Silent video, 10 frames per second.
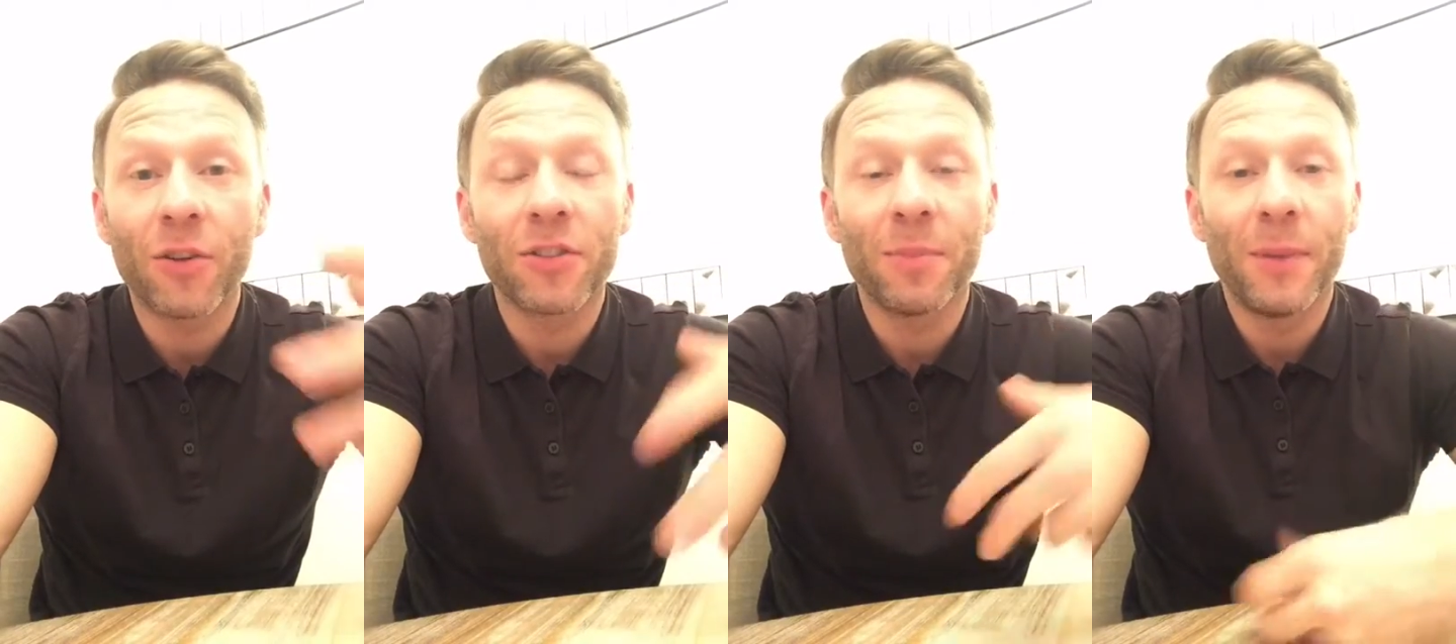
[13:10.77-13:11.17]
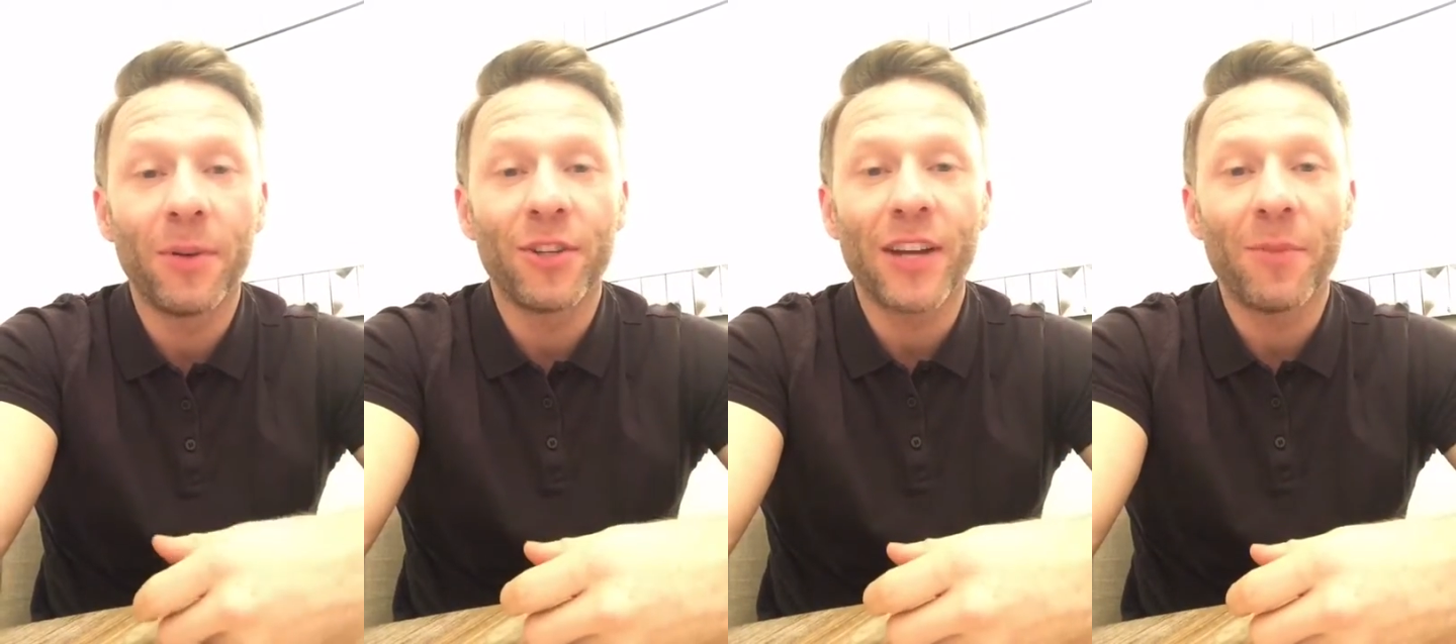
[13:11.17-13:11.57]
Lots of
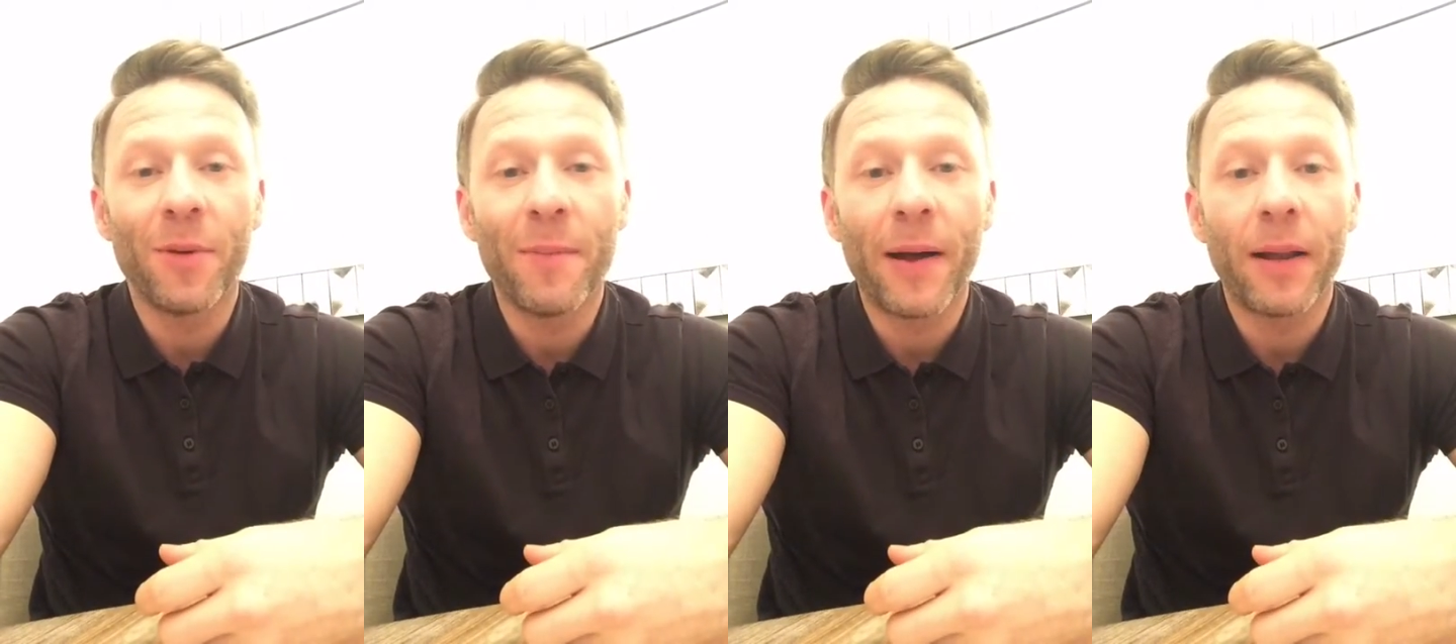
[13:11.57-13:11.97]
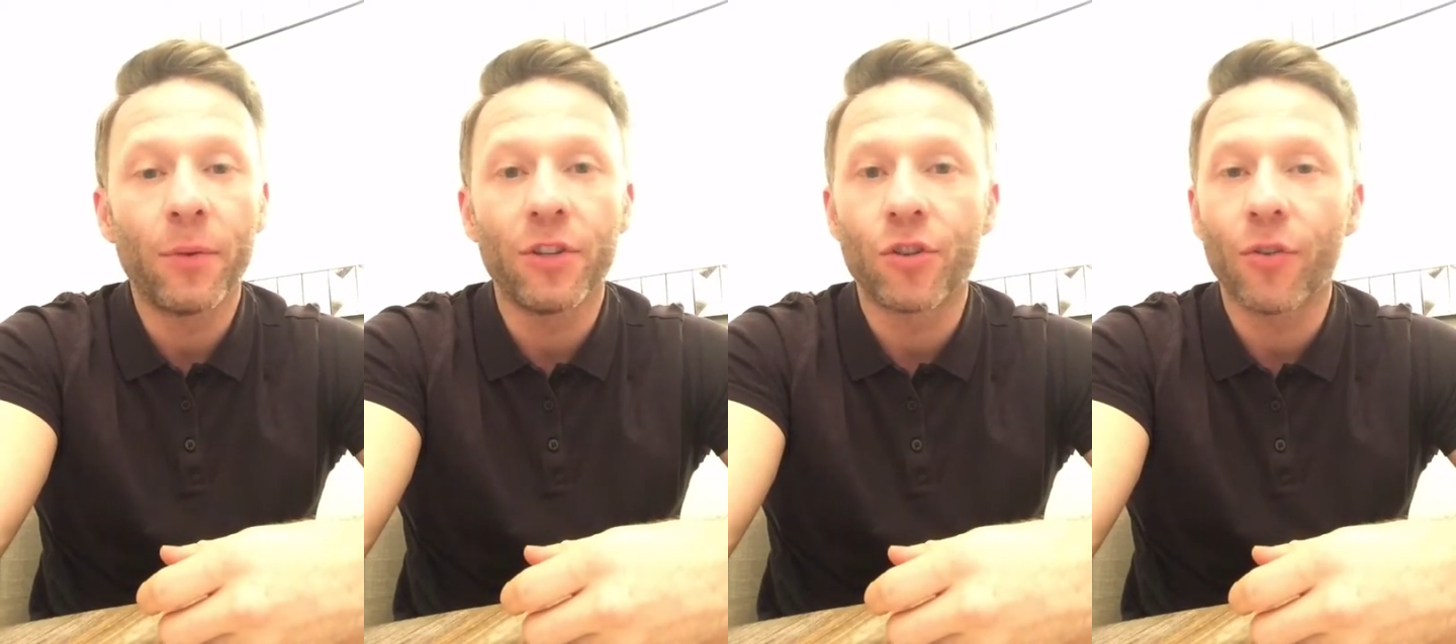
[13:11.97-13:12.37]
people are chatting to me about it,
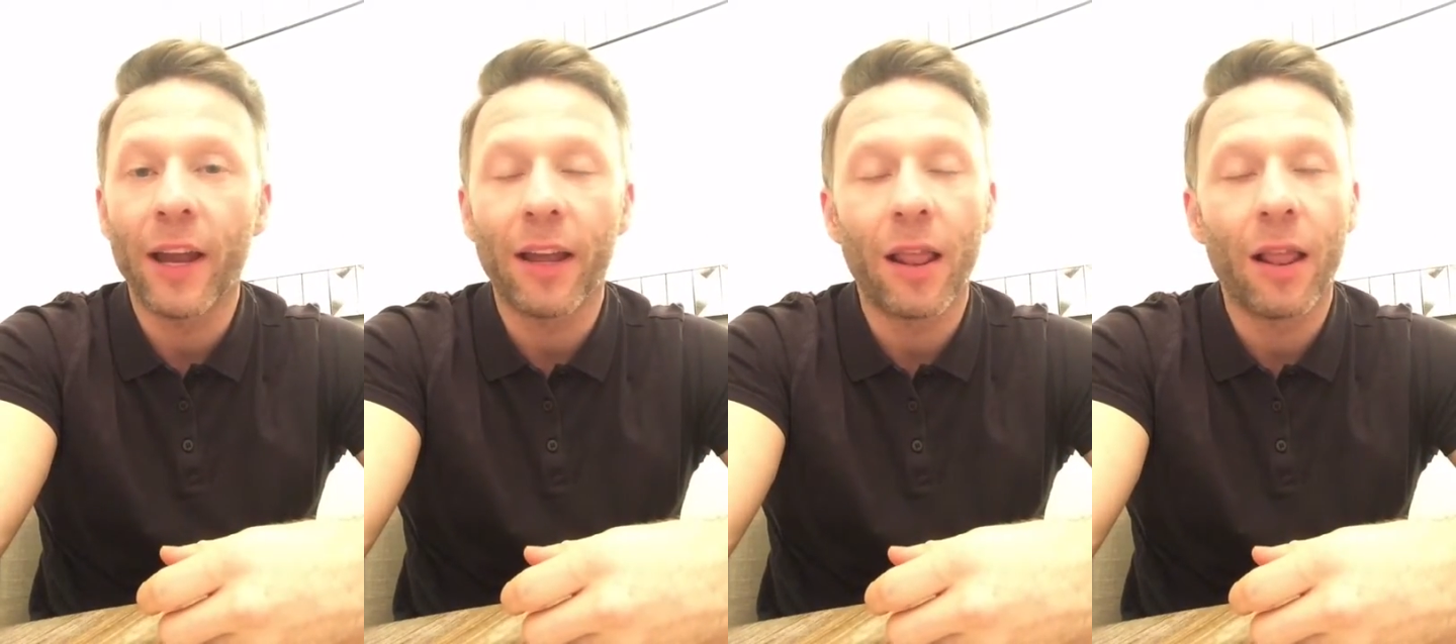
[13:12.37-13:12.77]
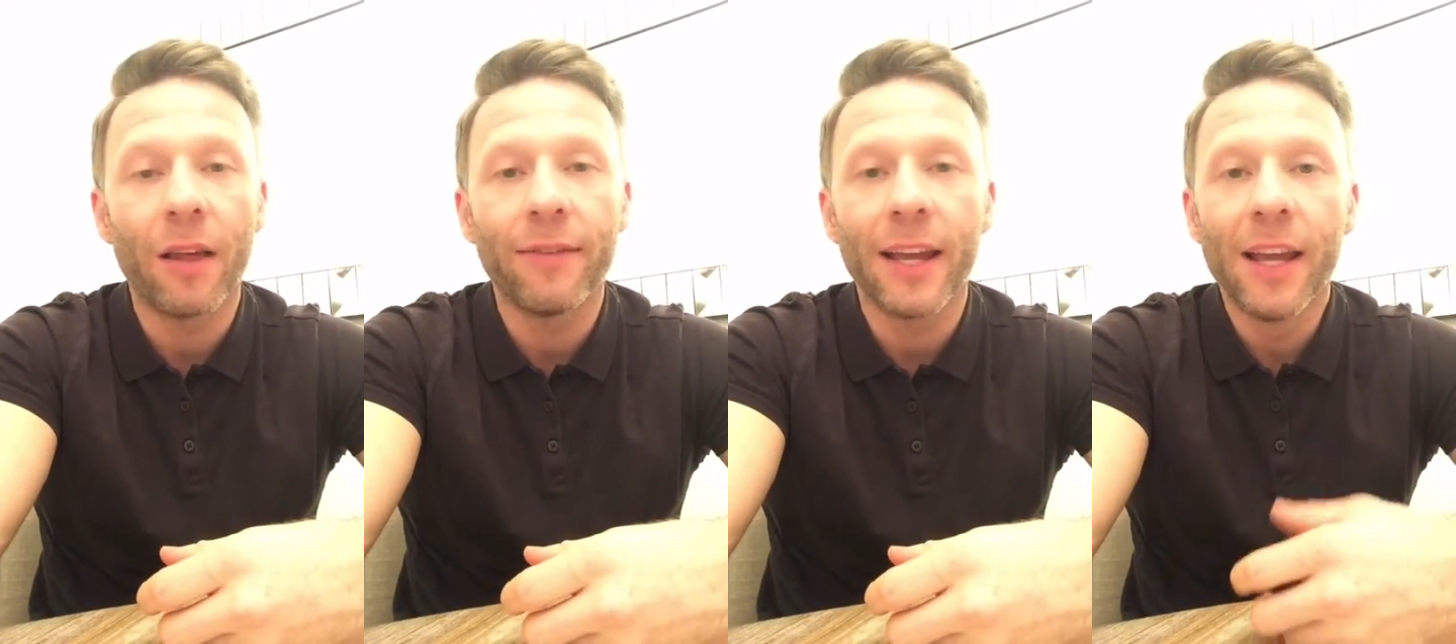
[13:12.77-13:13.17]
which is great. I
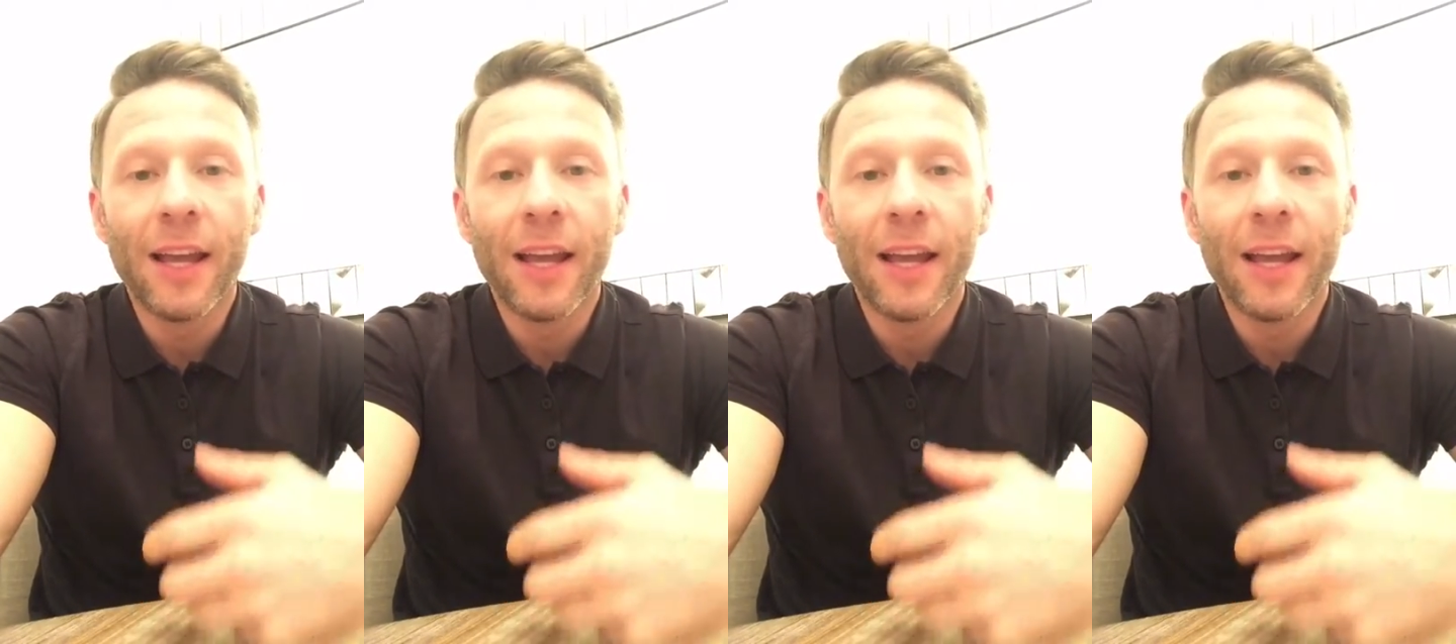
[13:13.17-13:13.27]
love it.